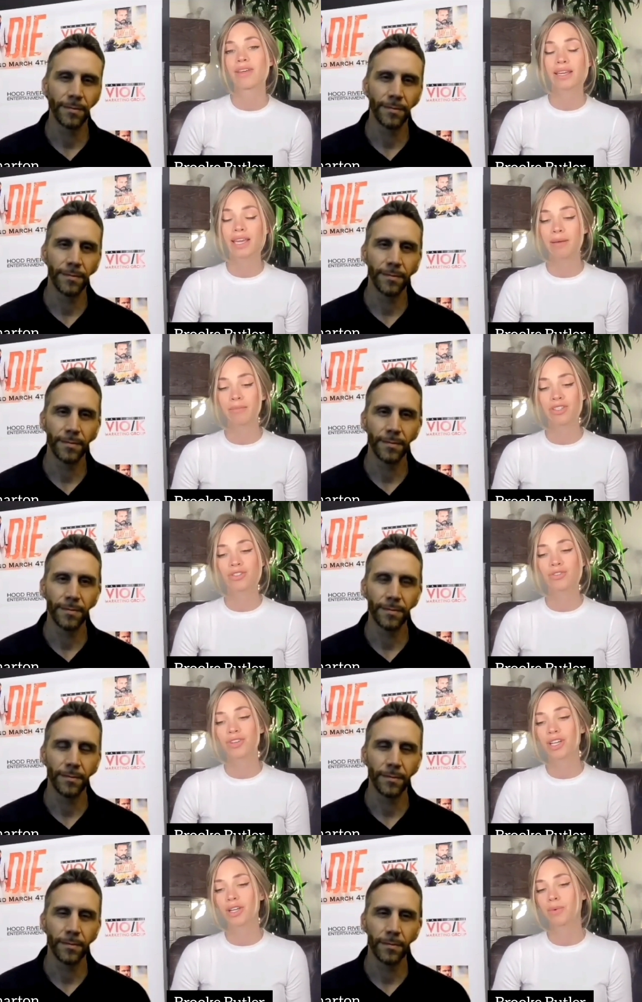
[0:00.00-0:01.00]
Speaker 1: that
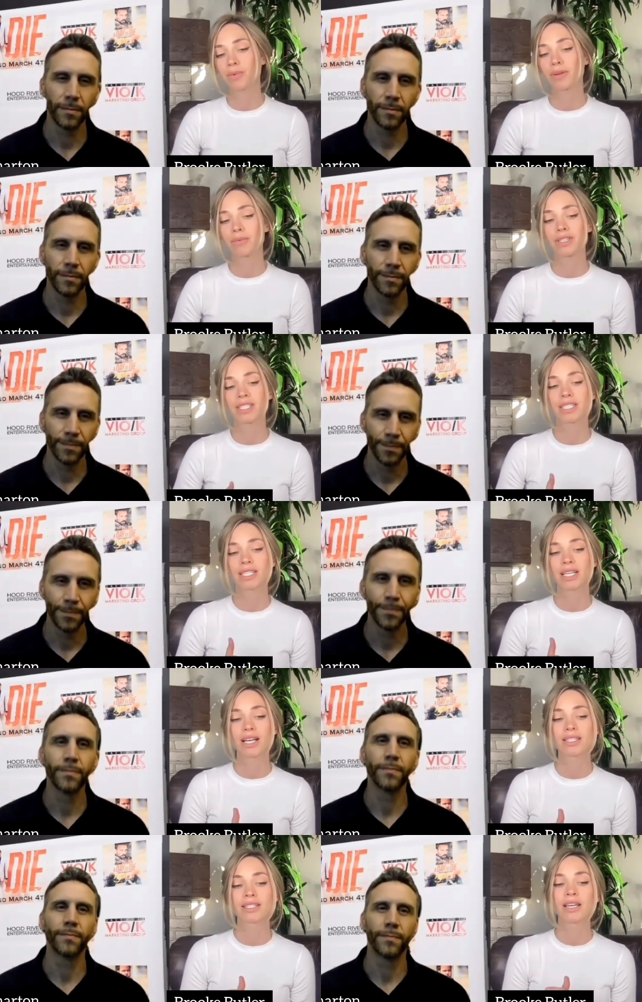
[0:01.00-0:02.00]
chemistry when we would
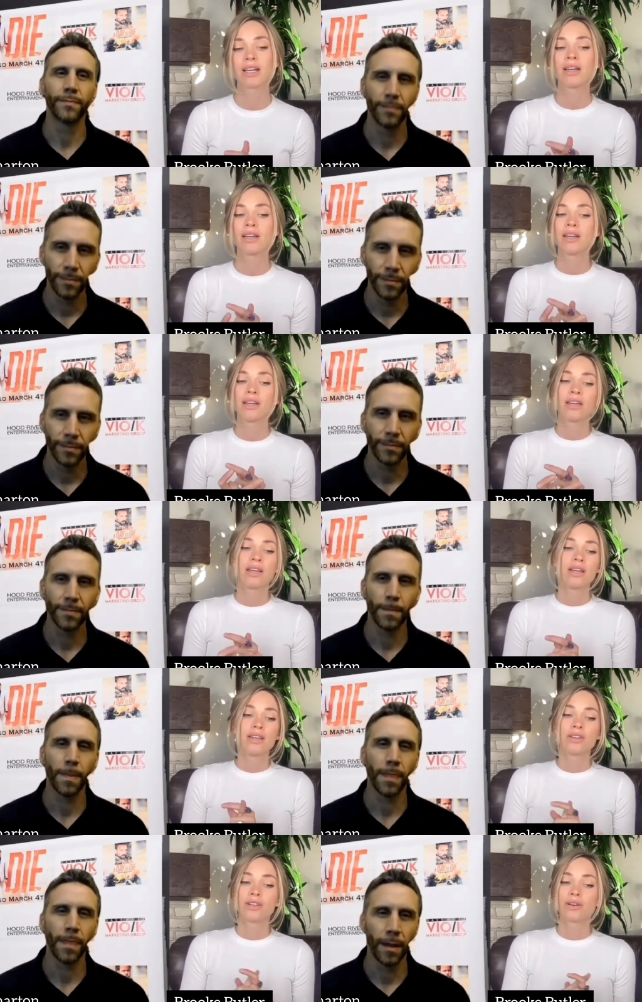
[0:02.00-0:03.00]
discuss,
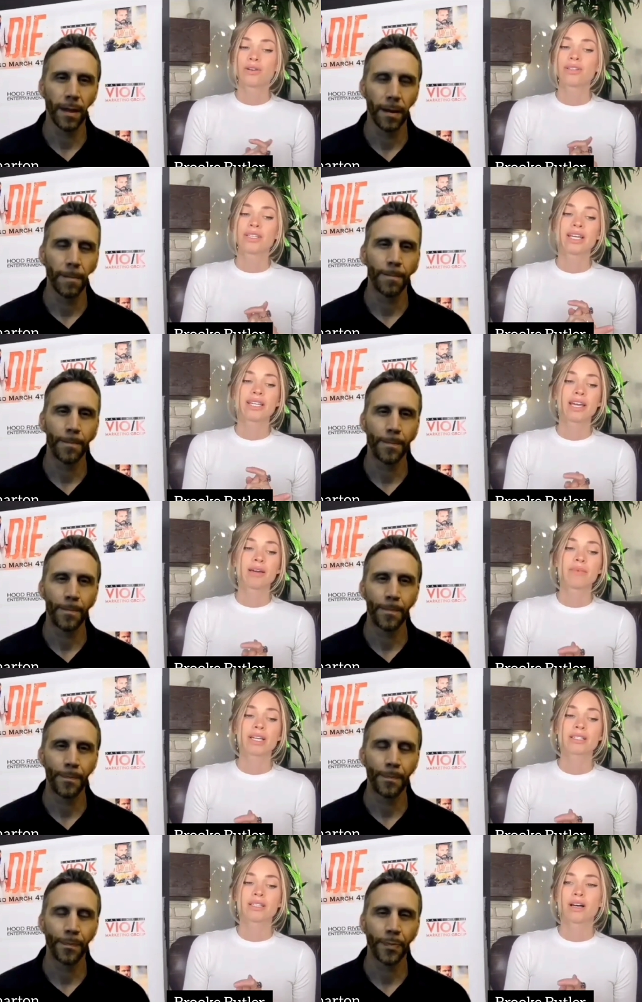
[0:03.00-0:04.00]
you know, the
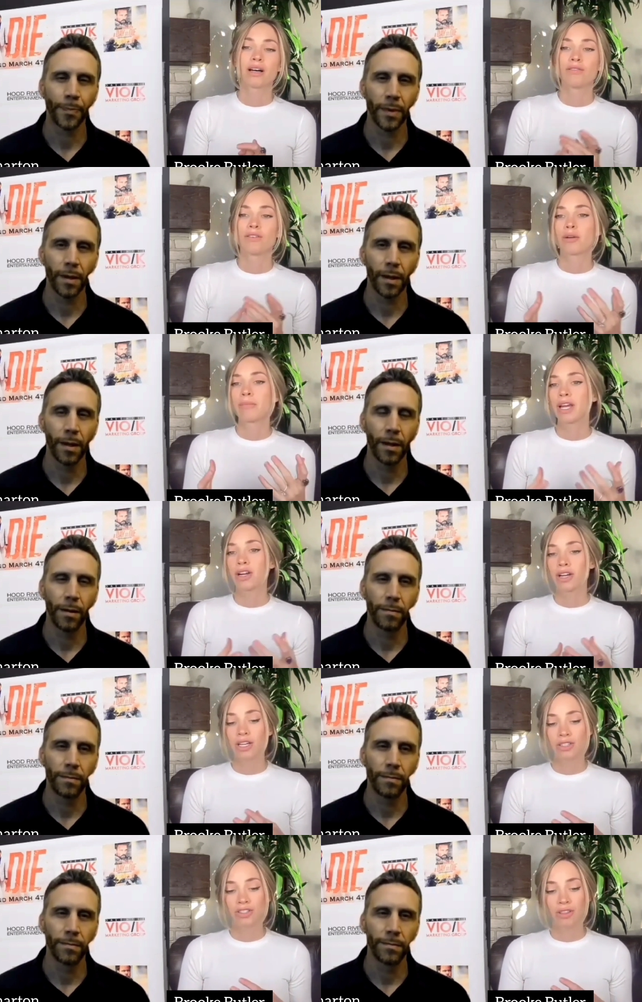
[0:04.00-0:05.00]
dynamics of our
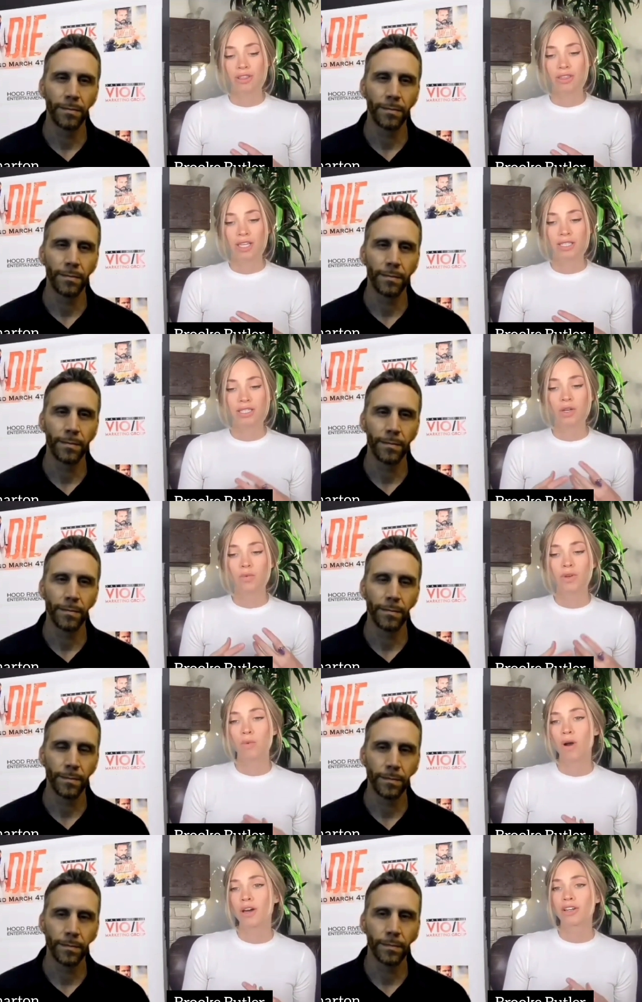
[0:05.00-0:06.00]
marriage and things that we
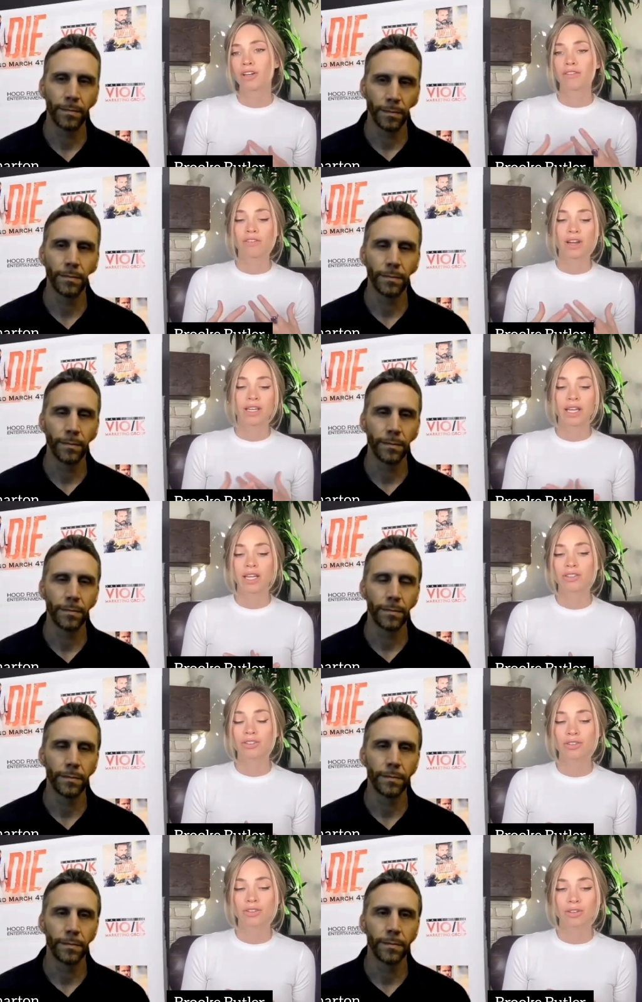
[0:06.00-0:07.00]
want and our
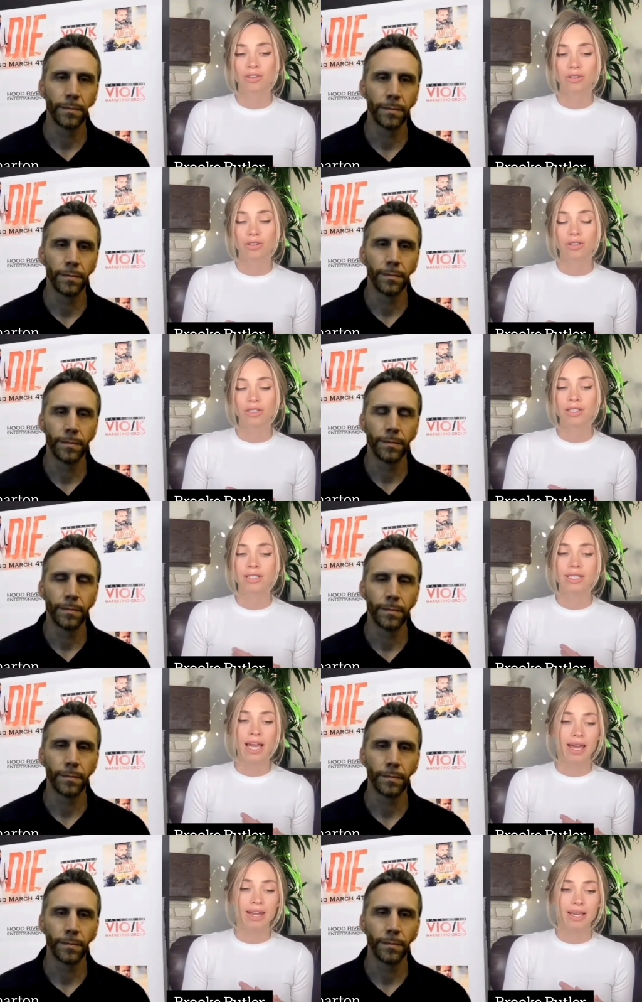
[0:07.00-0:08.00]
financial
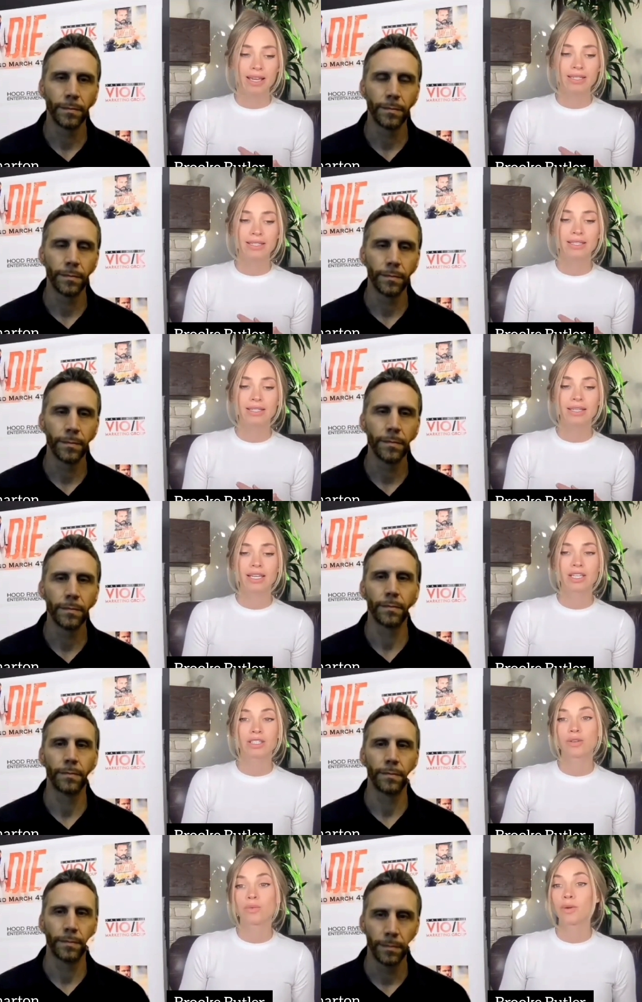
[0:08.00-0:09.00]
status
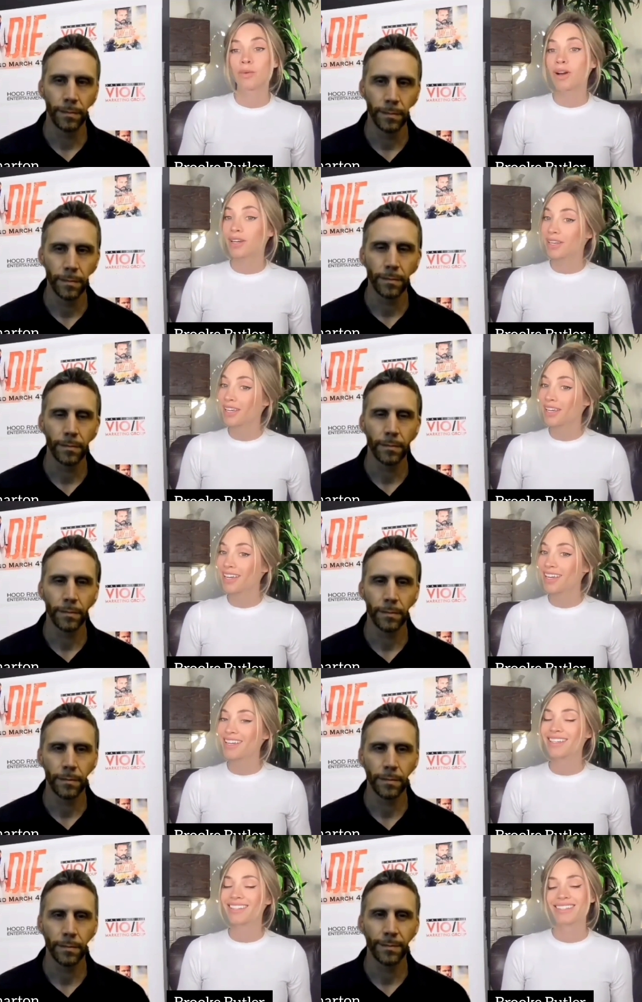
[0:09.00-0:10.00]
and did we want
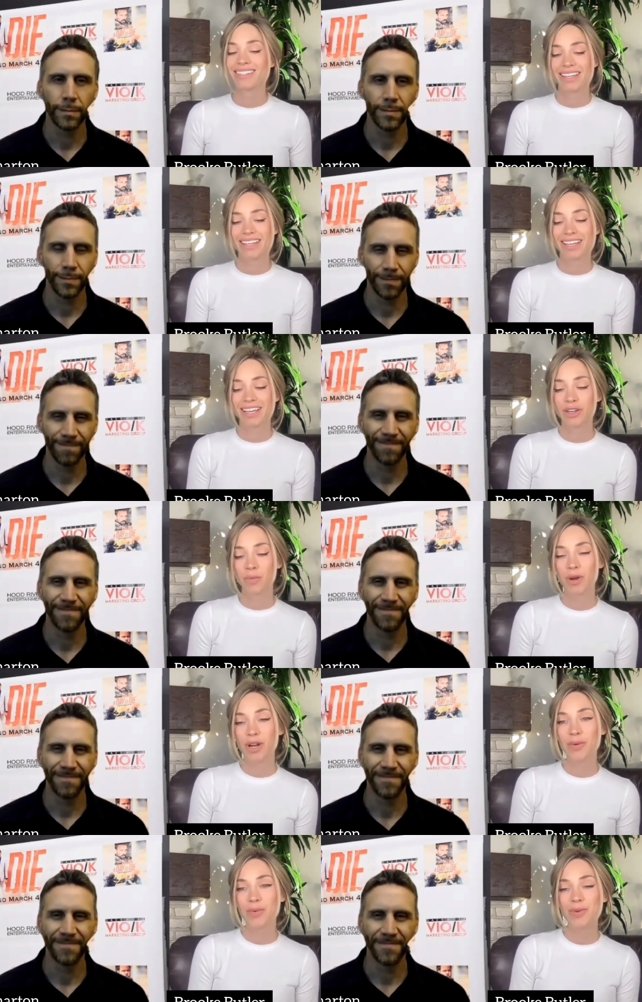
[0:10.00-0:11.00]
kids and
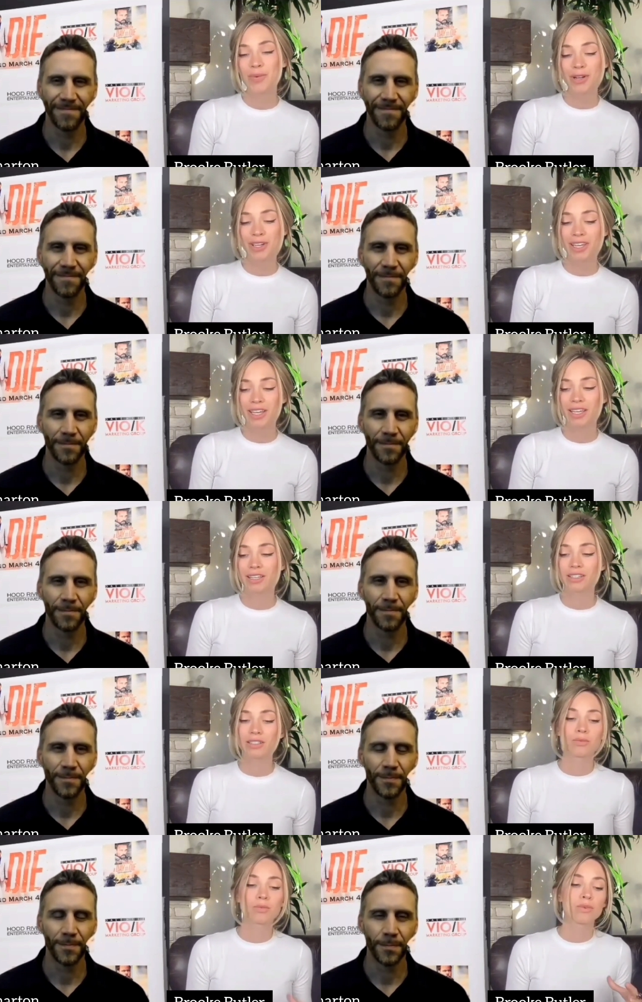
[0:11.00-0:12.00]
where are we working and
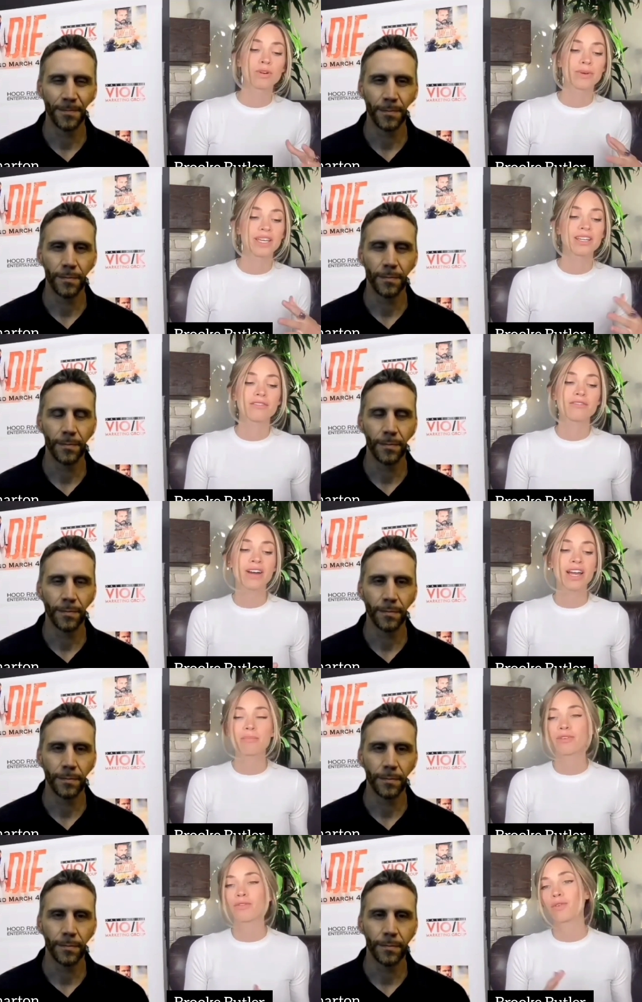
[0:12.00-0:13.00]
did were we in a
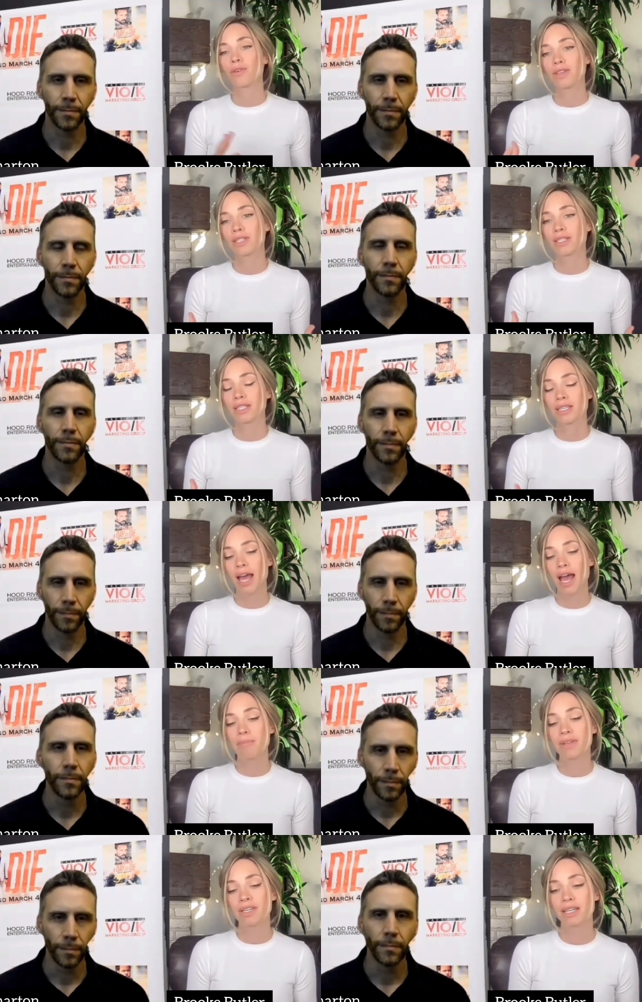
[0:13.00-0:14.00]
fight before this scene happened?